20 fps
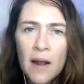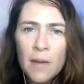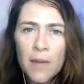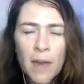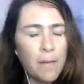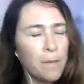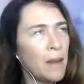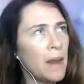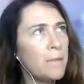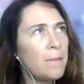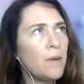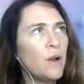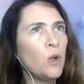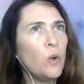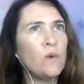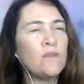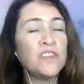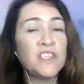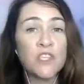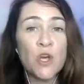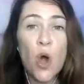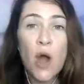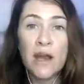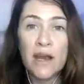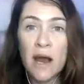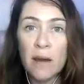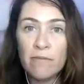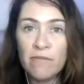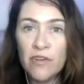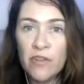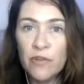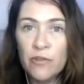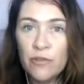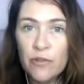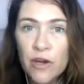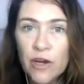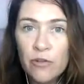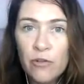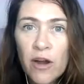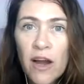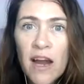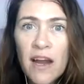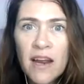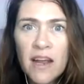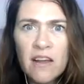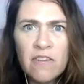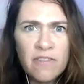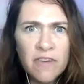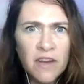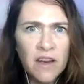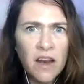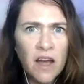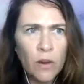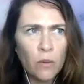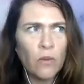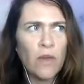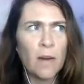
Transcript: then people who have signed up for the free reading feel like, well,